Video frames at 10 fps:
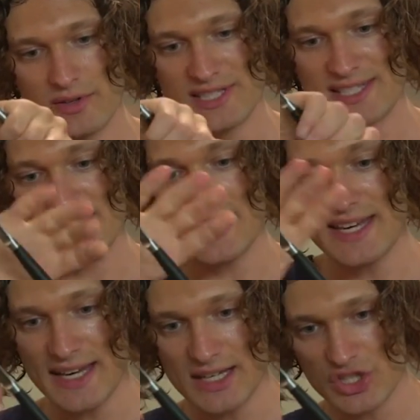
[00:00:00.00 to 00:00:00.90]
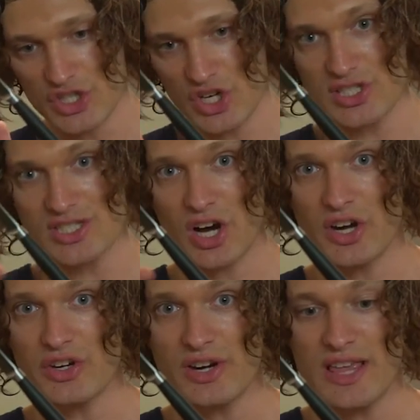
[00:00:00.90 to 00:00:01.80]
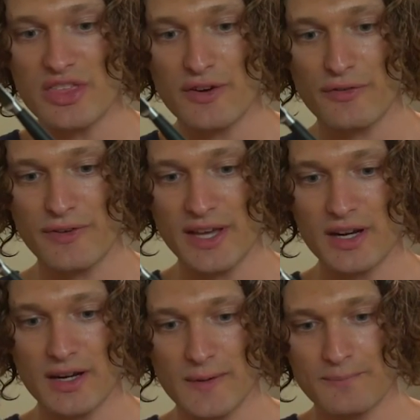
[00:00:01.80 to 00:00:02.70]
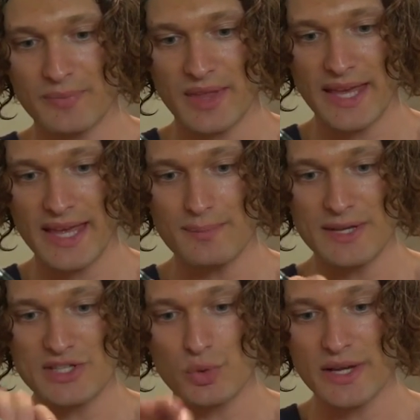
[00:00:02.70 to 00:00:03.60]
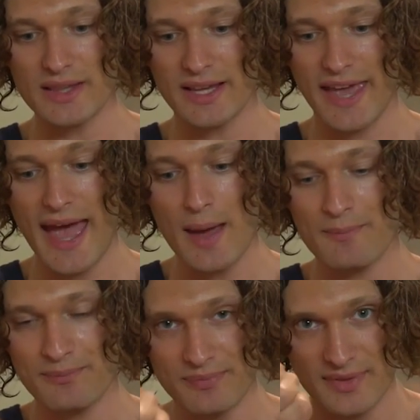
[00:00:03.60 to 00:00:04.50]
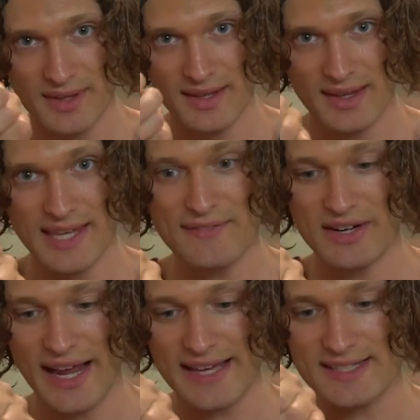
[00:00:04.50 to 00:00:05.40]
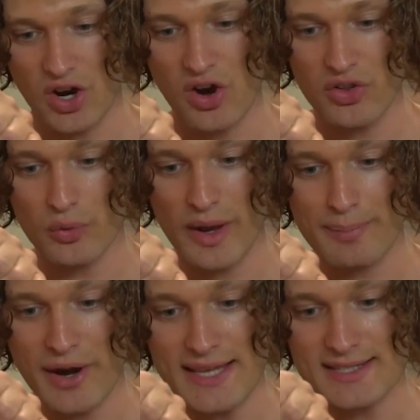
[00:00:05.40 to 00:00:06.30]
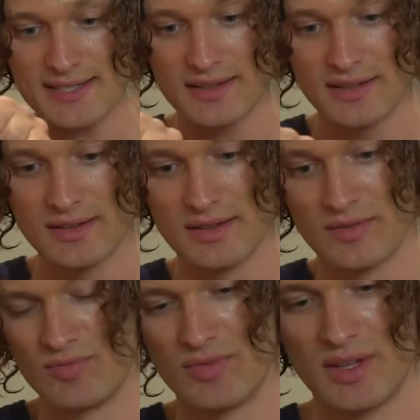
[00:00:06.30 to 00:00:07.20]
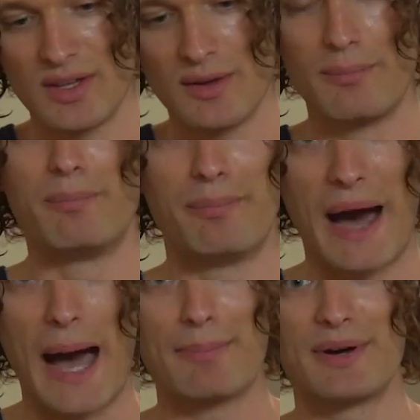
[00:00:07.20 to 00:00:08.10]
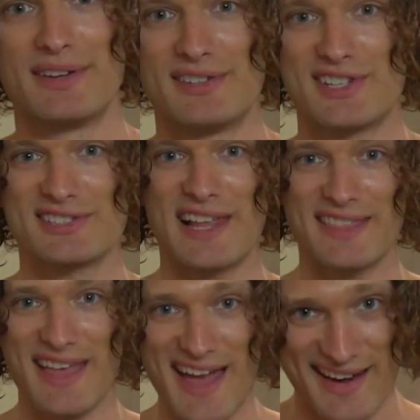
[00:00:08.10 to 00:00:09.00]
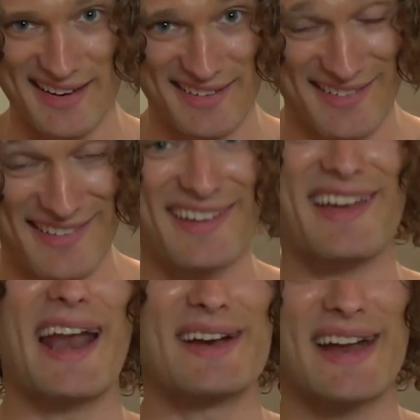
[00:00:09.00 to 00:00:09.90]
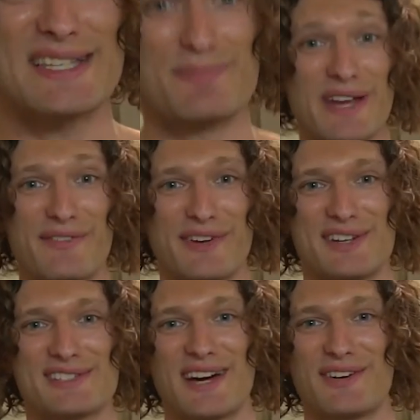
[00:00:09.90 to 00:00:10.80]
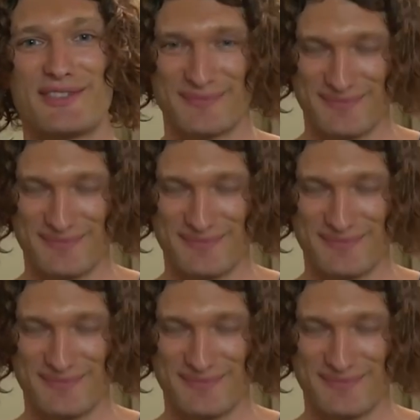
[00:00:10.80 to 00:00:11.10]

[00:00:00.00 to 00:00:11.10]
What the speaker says: seat it just underneath your finger, in between the cap, give it a nice all the way press, pop. Just like that, got a nice beer for yourself.